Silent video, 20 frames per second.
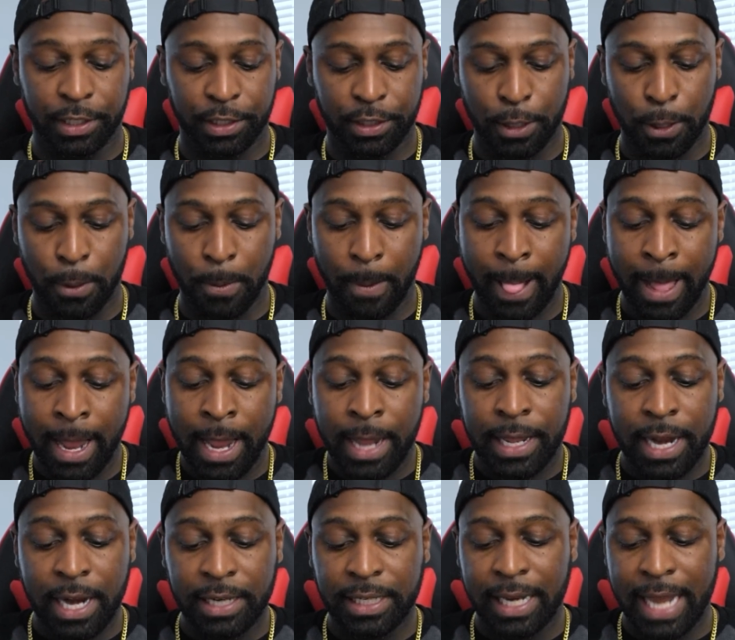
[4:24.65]
So
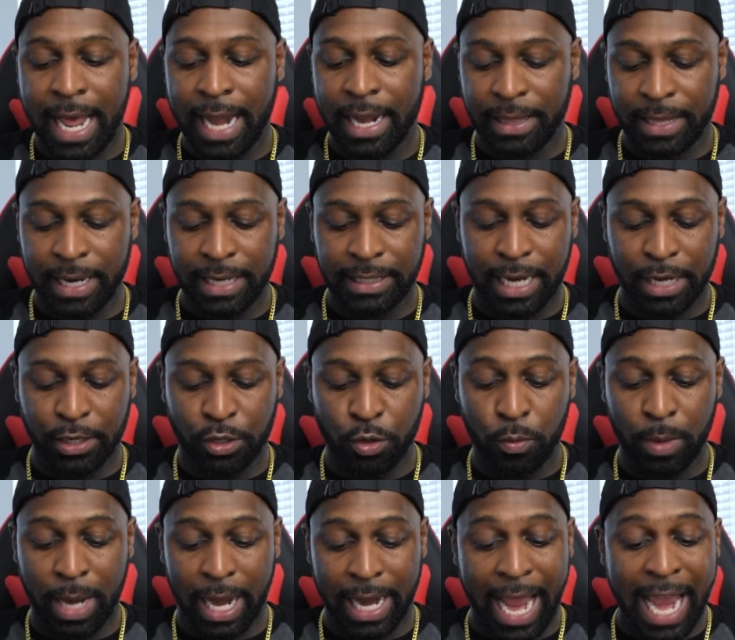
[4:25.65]
there's a lot of things I
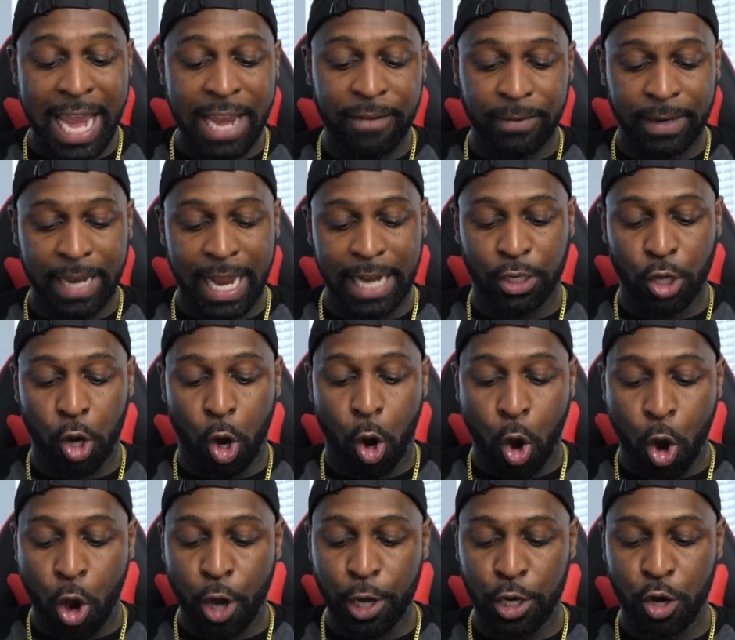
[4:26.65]
do like. I even like the
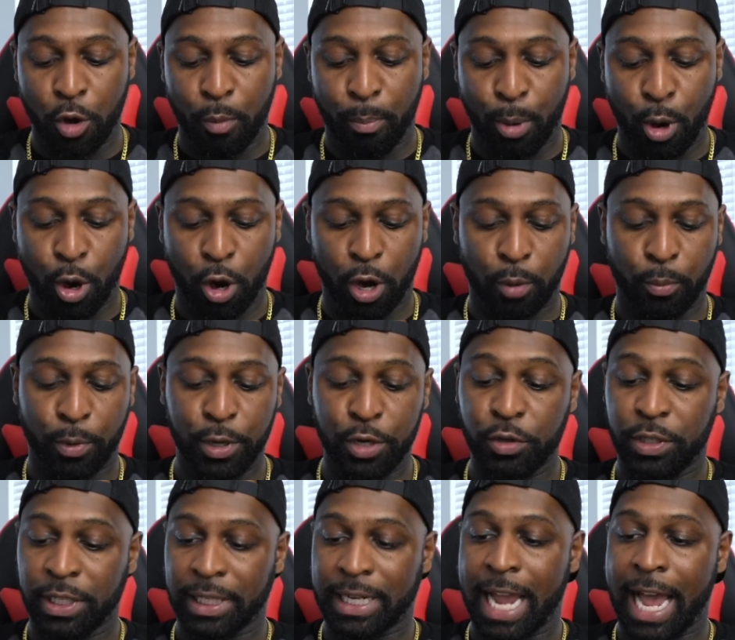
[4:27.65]
audio bar where
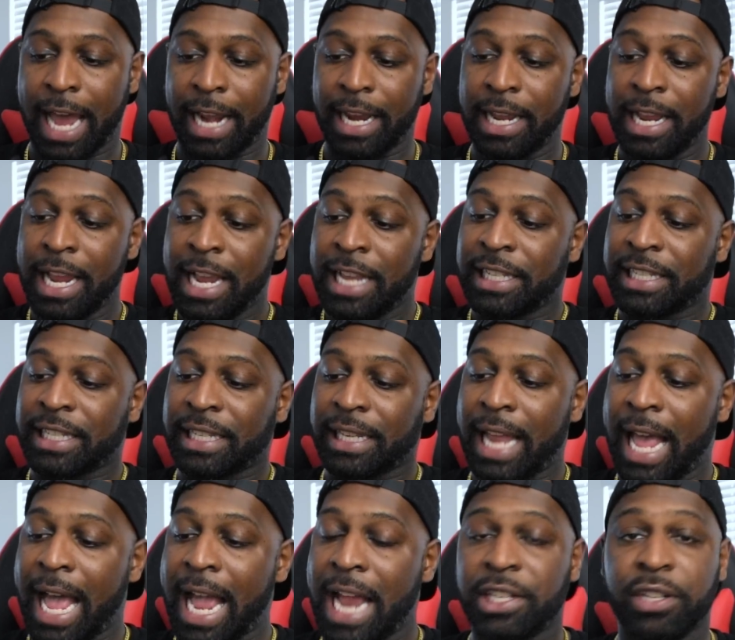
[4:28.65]
you just kind of
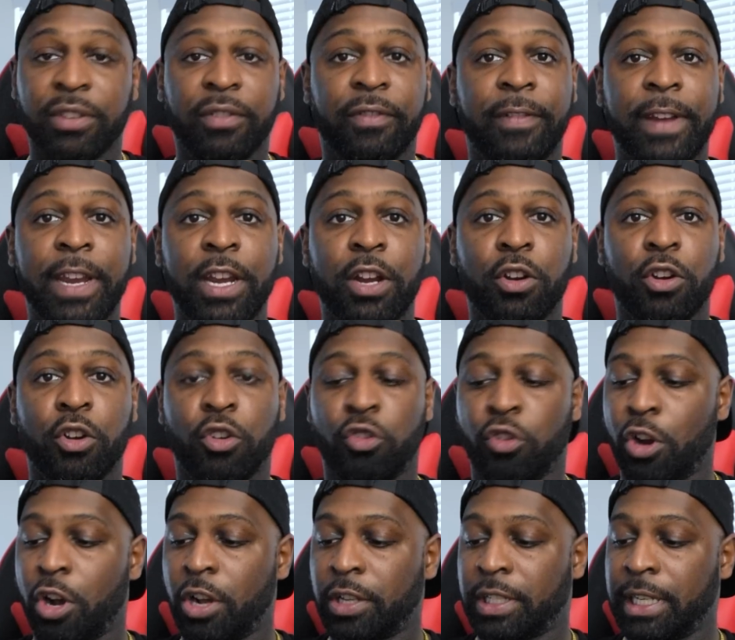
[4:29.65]
slide your finger
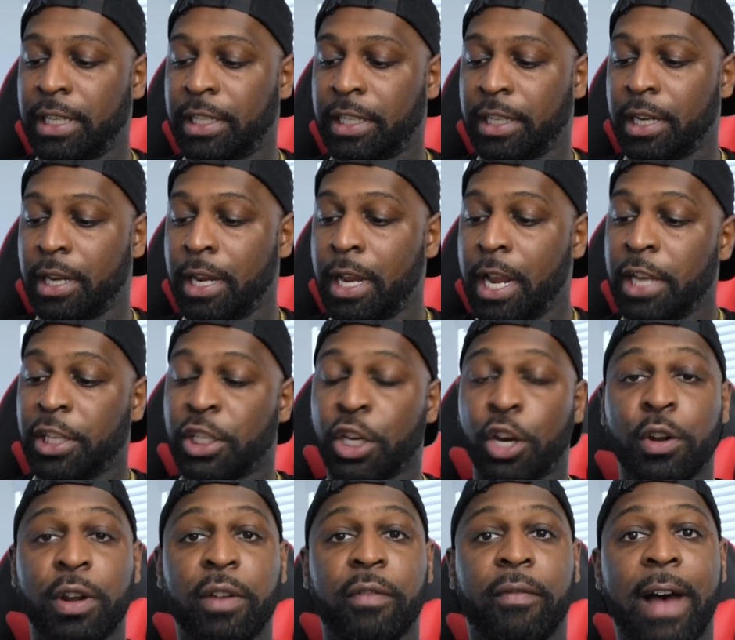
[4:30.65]
across it to
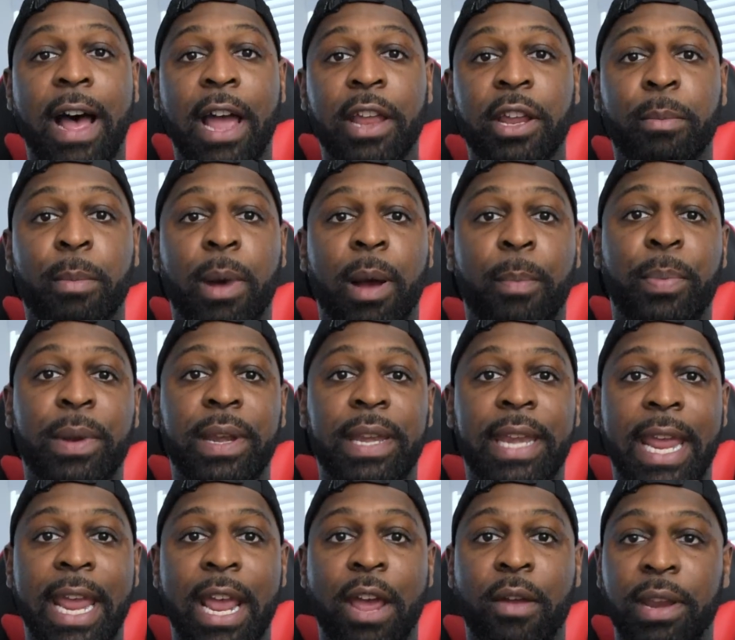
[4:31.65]
turn the volume up and
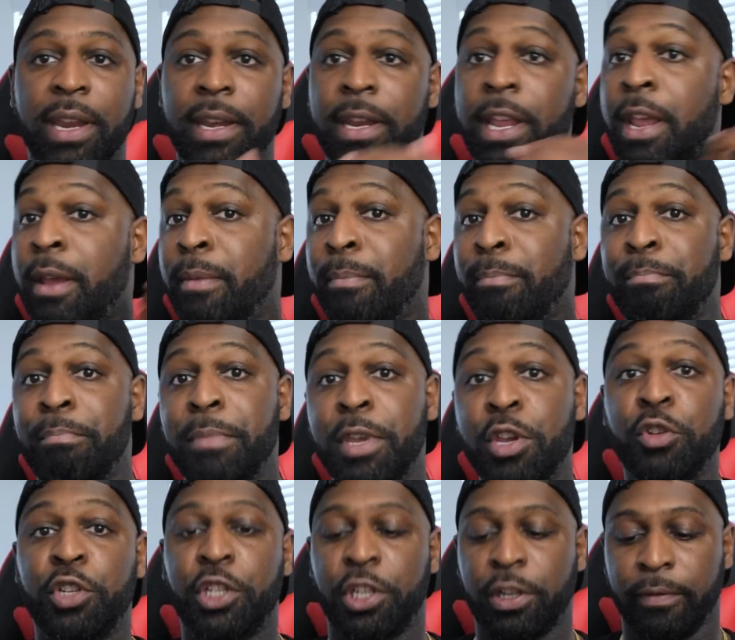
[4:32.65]
down and
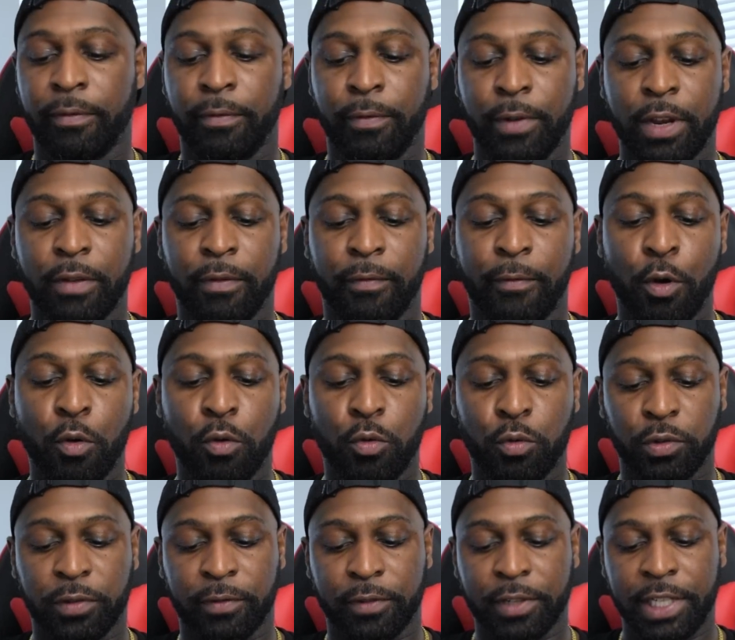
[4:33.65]
mute your
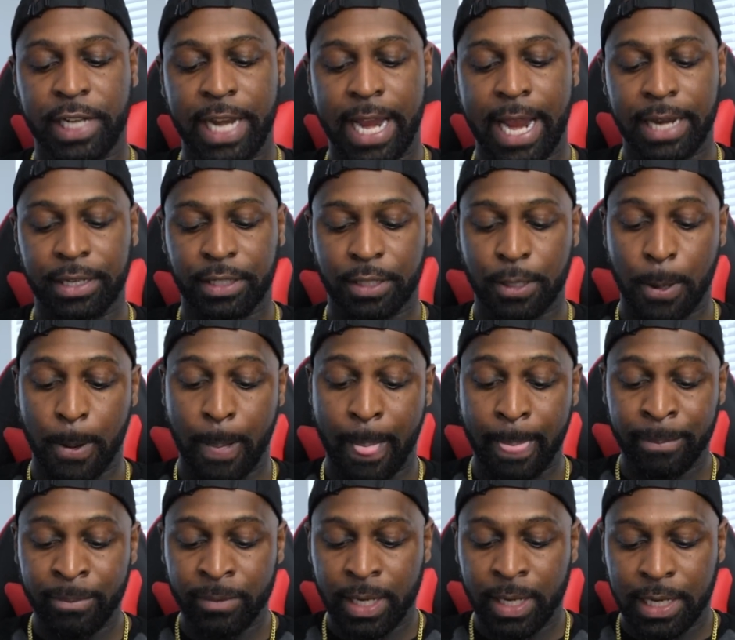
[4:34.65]
vocals for chat. So
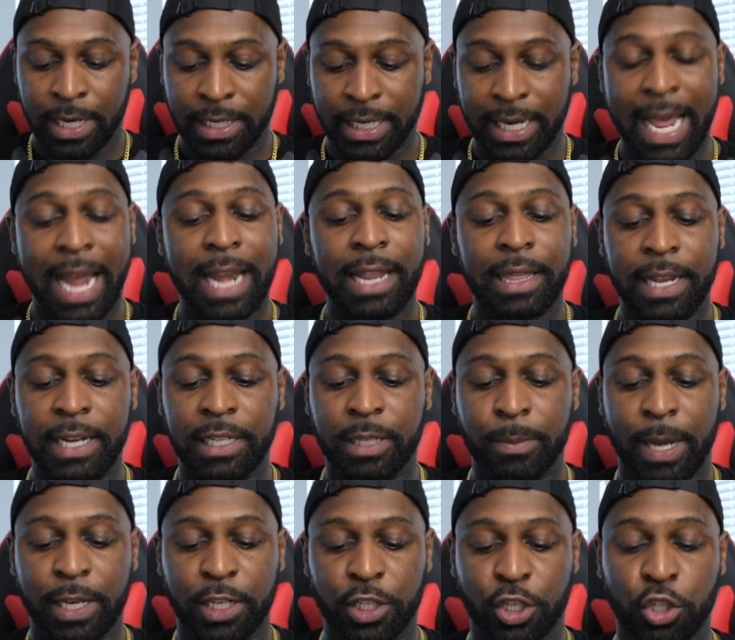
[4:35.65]
there's a lot of things
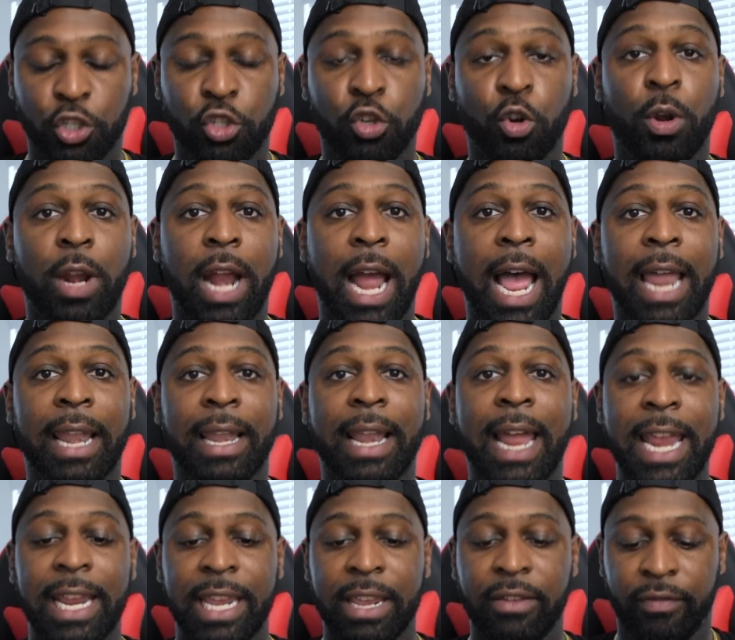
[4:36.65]
about this controller I
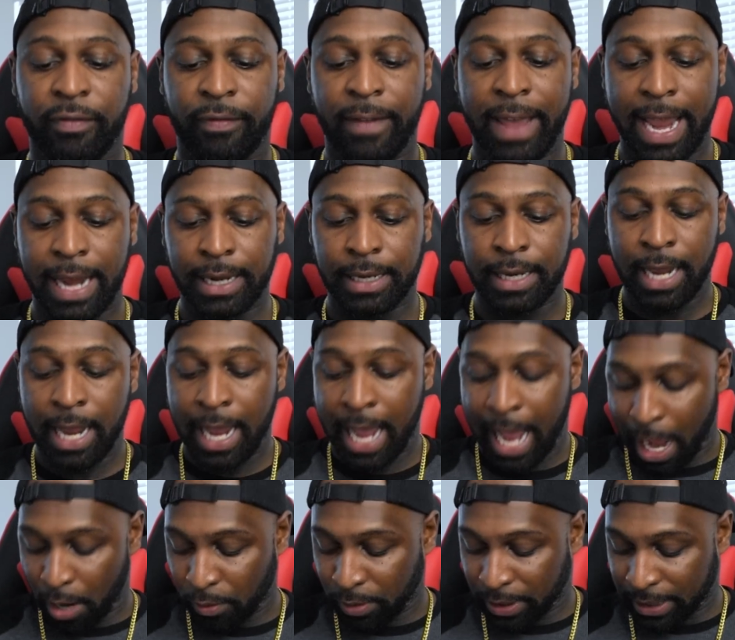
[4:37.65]
like. In fact,
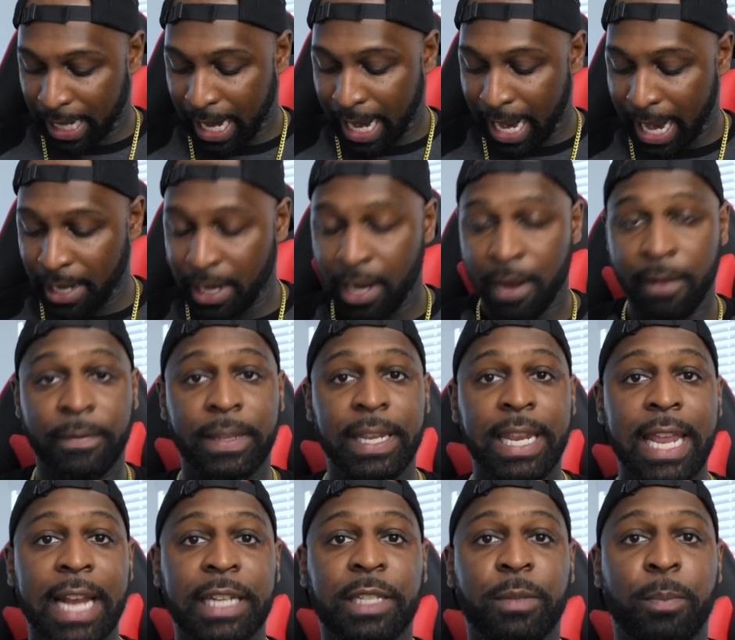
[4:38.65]
outside of
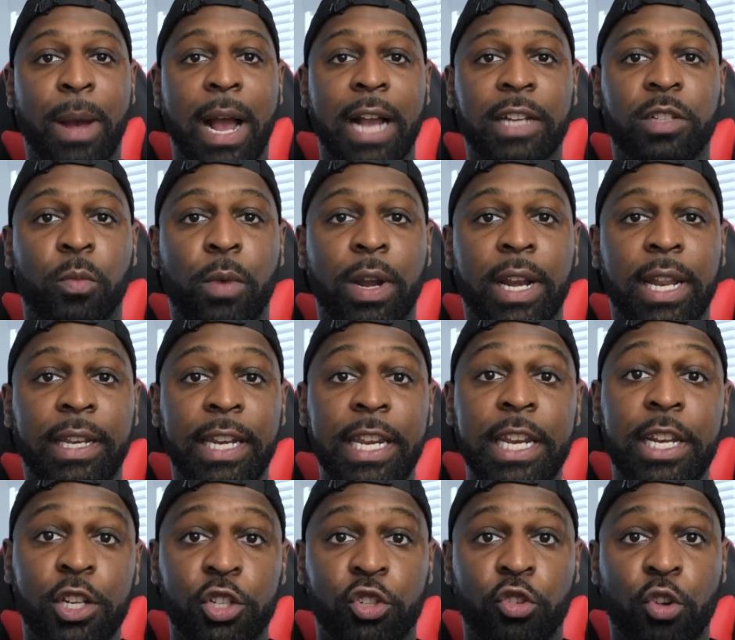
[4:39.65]
the Xbox One
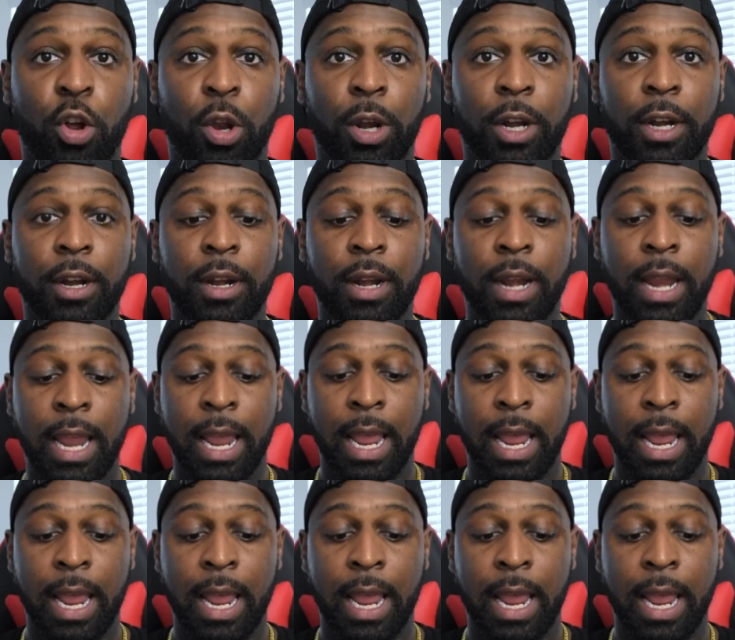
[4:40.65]
Elite controller,